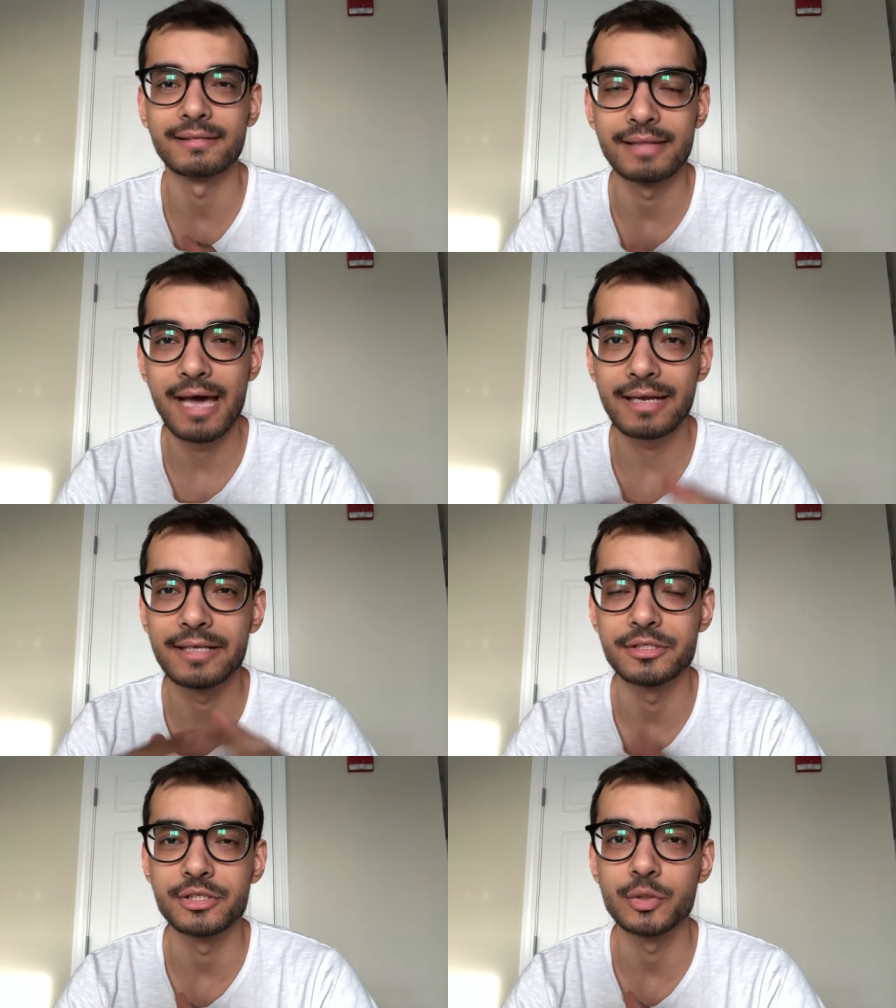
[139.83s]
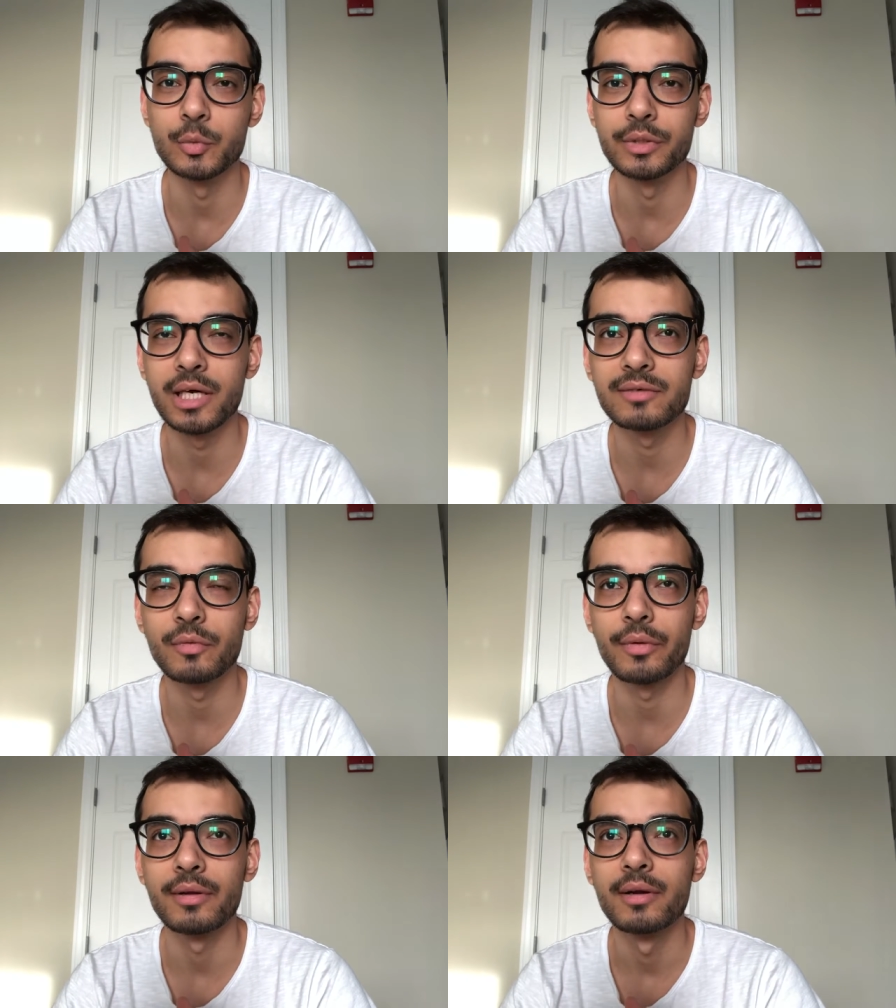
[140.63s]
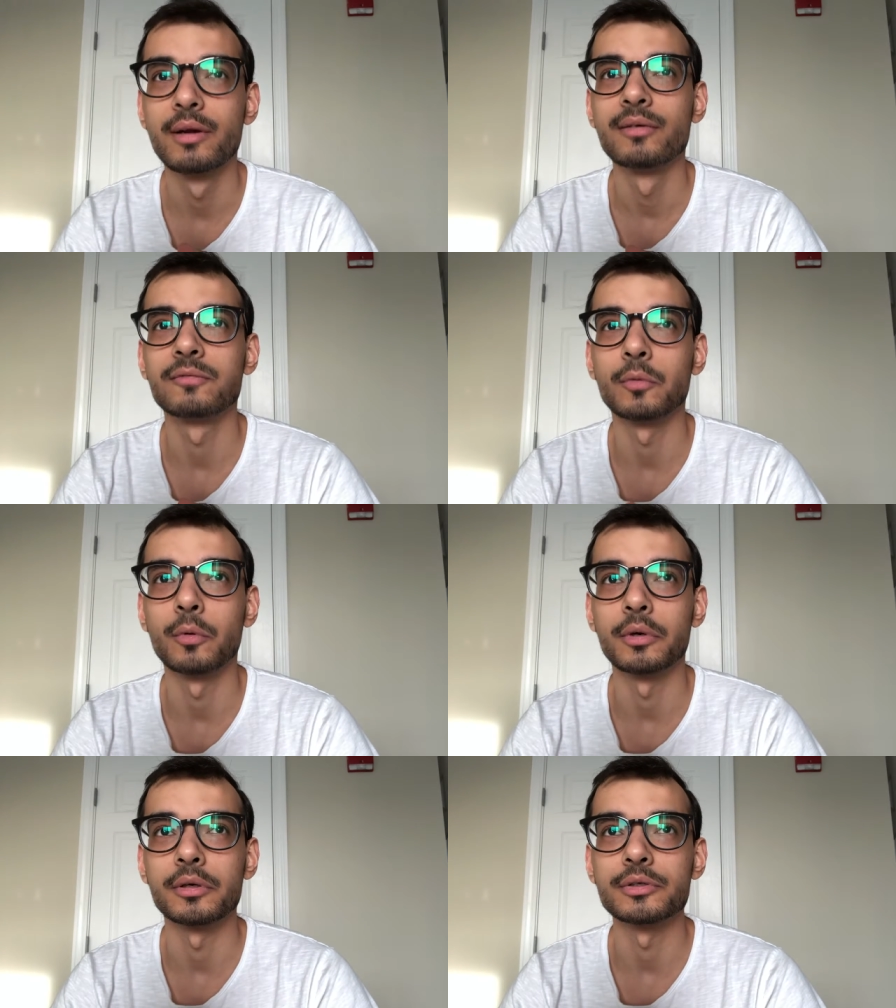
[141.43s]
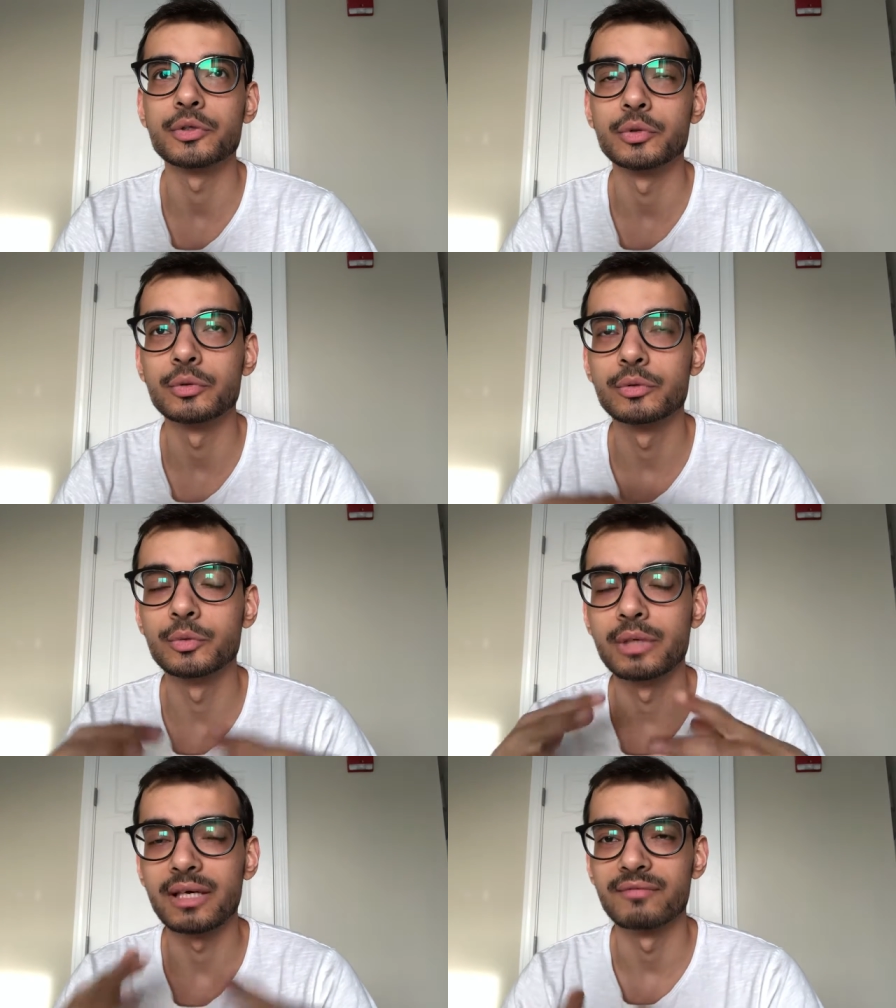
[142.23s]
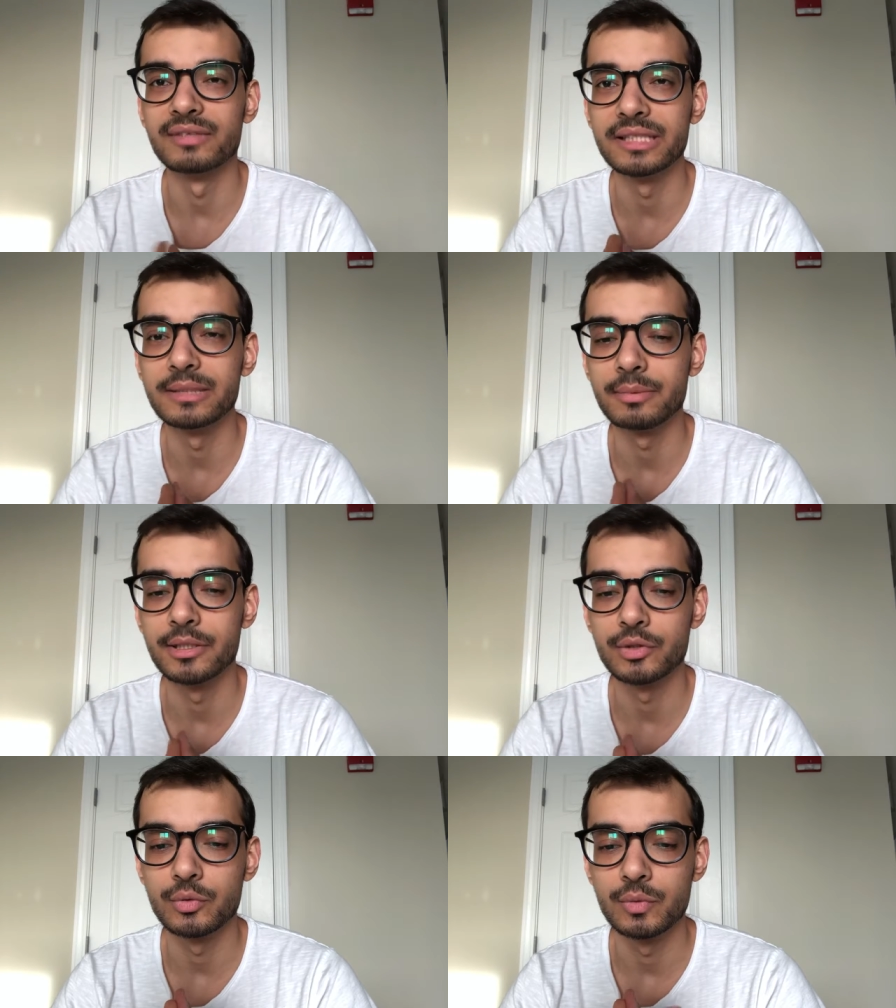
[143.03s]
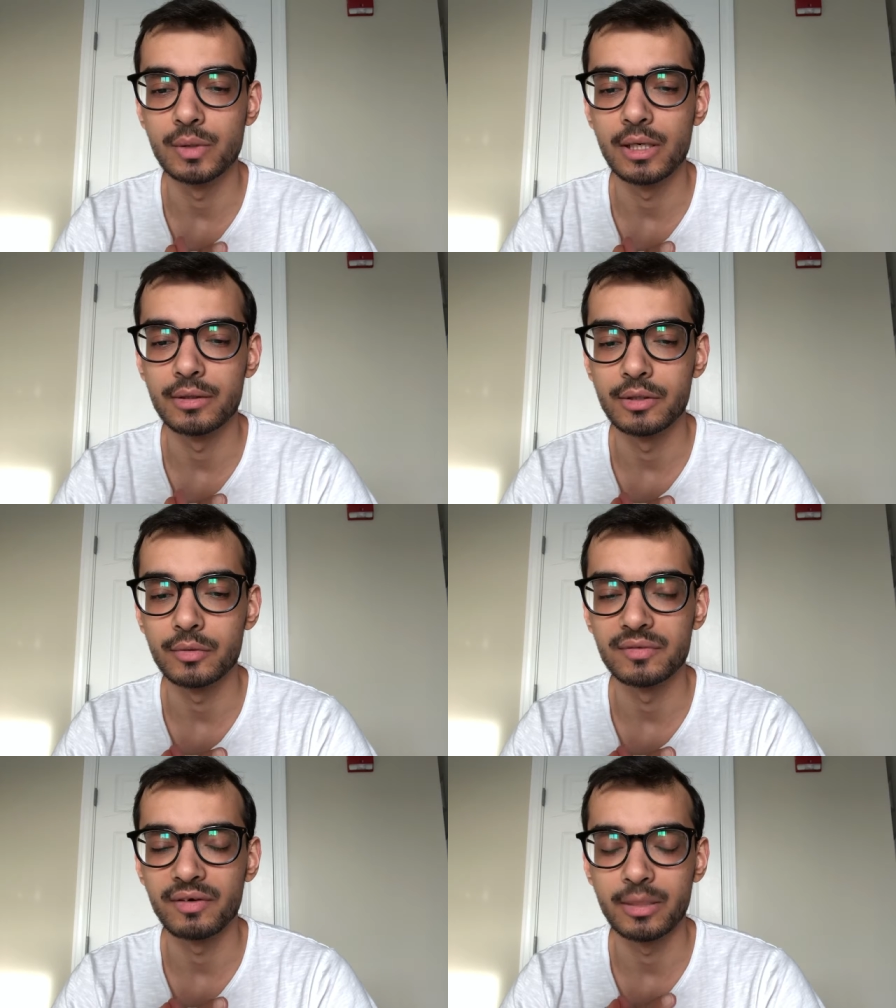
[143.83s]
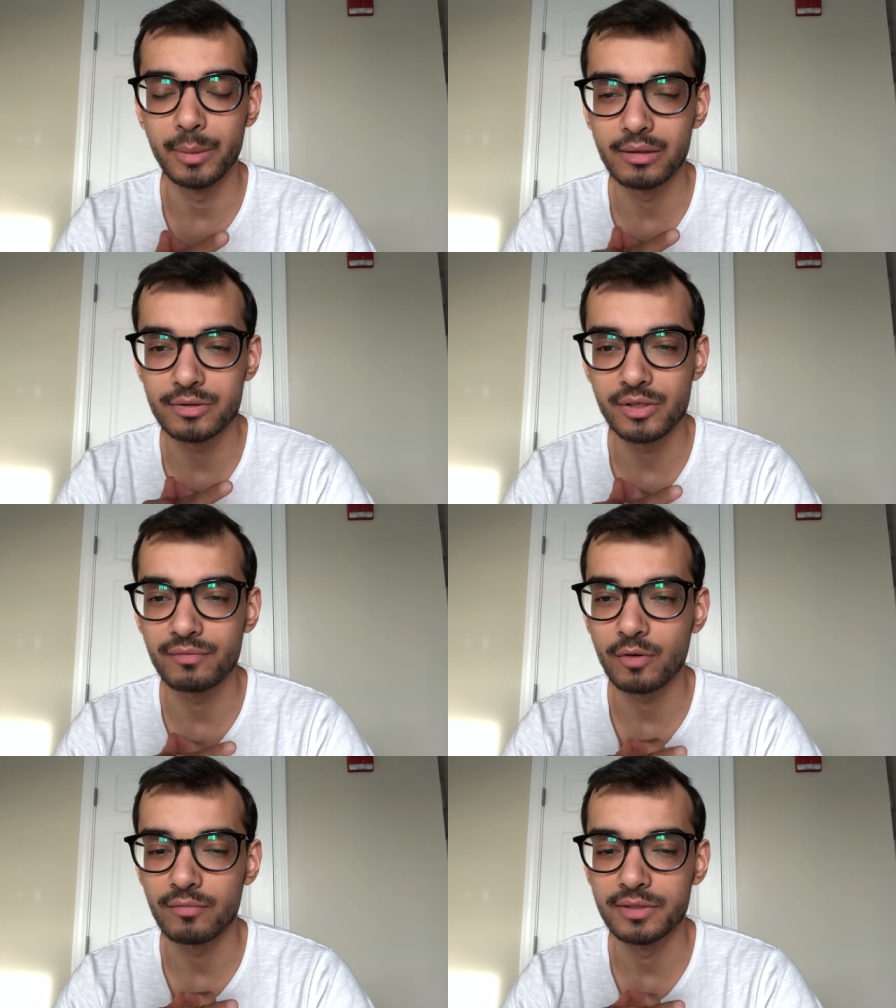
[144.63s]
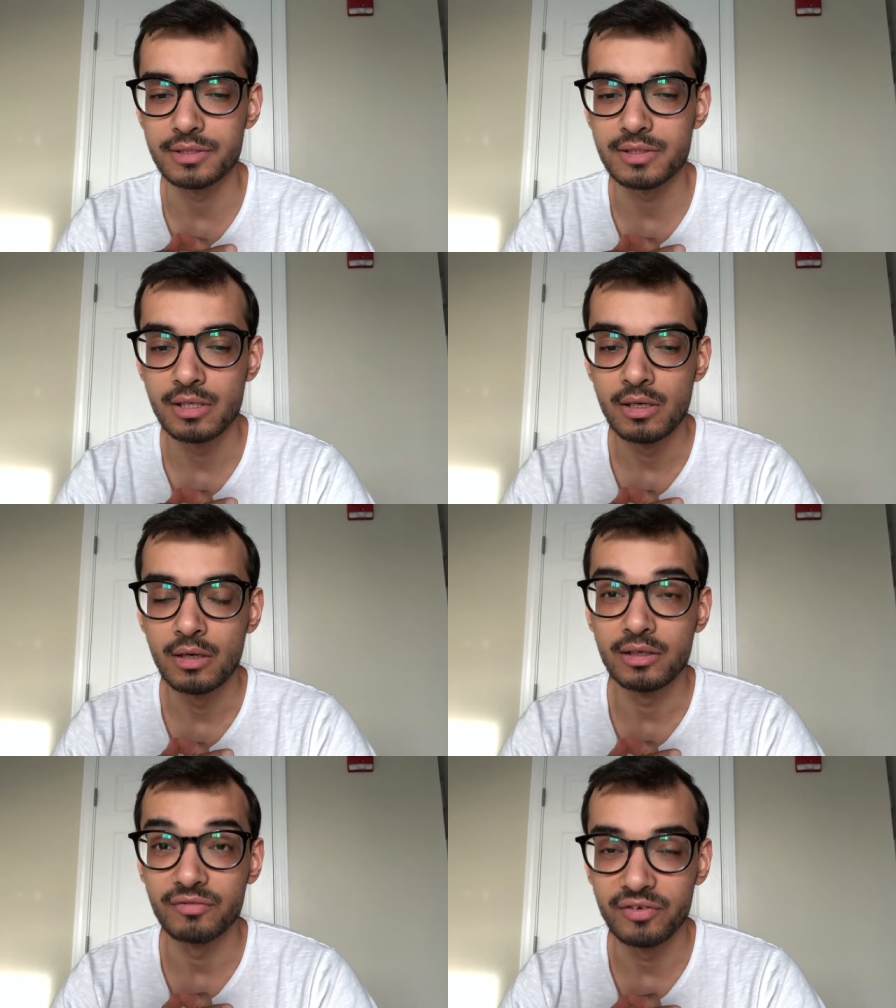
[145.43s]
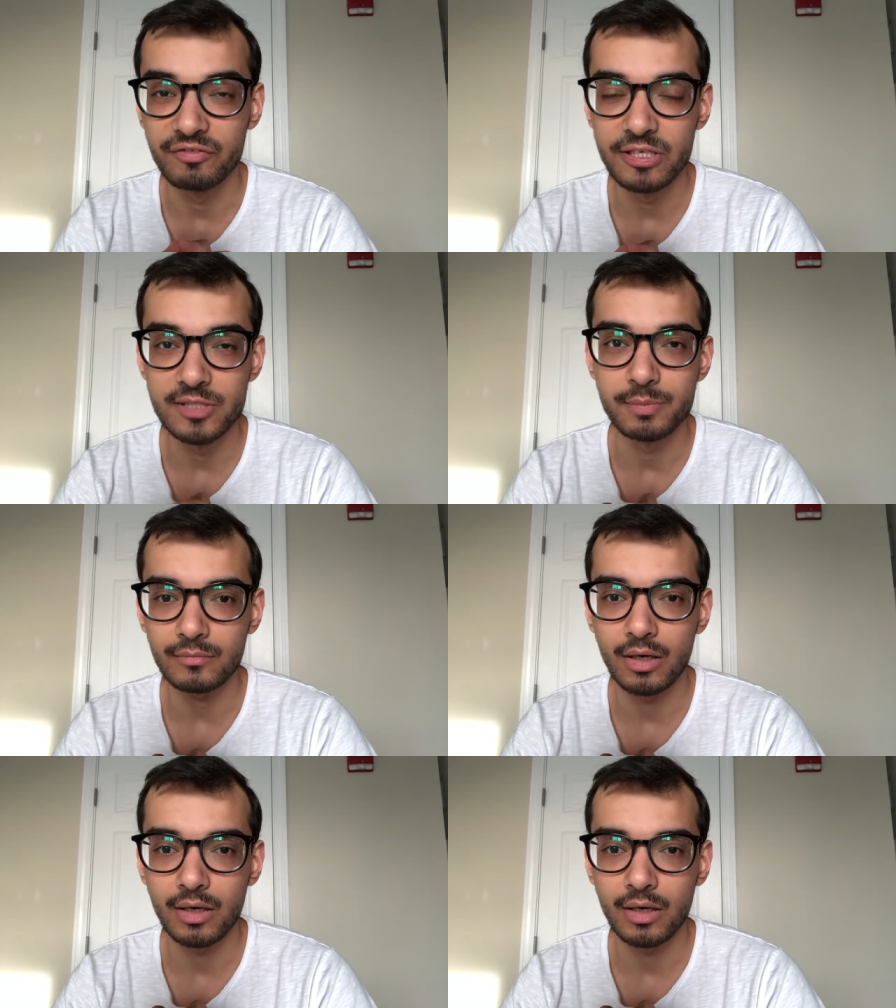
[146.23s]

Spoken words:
that age is too young to dive deep into the fundamentals of these different fields.